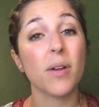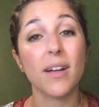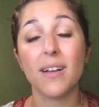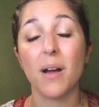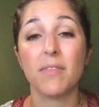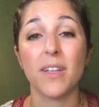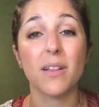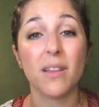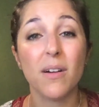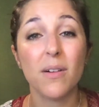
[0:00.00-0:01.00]
comfy
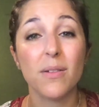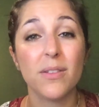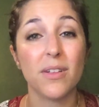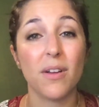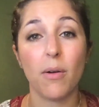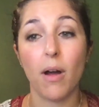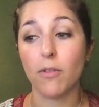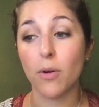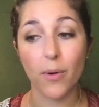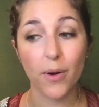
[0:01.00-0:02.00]
clothes. Of
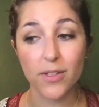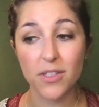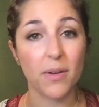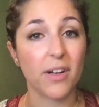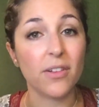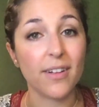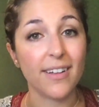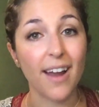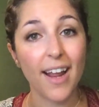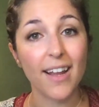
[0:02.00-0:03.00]
course, you want to look
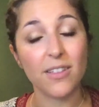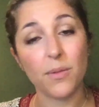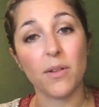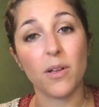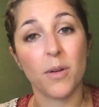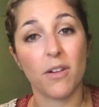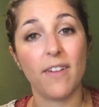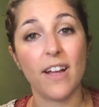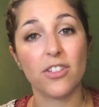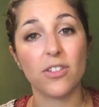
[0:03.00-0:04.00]
nice, you want to look
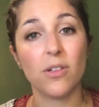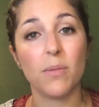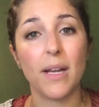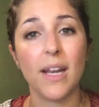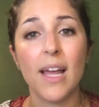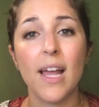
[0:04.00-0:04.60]
professional, but